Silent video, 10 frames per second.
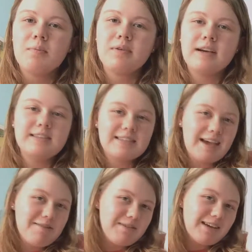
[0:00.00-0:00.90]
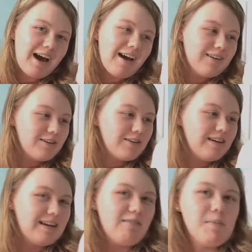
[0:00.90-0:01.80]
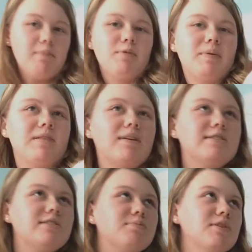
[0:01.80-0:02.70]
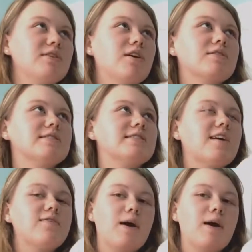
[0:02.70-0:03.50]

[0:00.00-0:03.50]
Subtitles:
place and we got her, and I remember being like super young self.